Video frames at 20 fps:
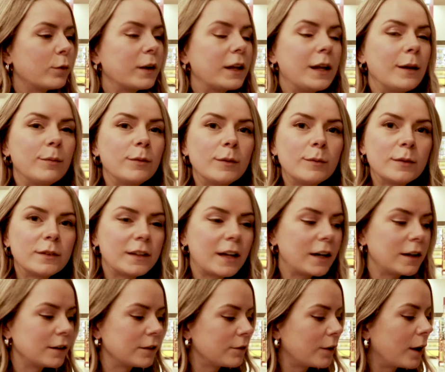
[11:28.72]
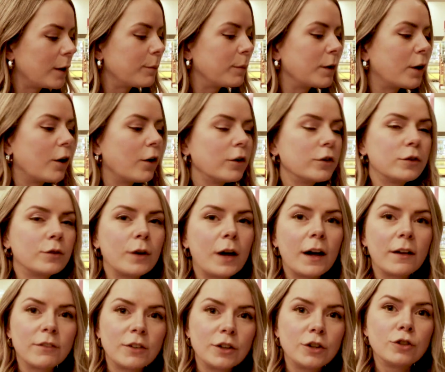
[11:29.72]
will keep them satisfied but also
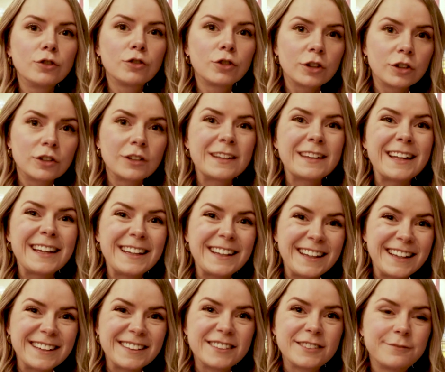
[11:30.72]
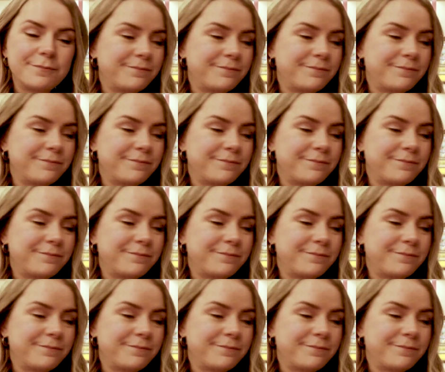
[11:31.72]
have the nutrition they need.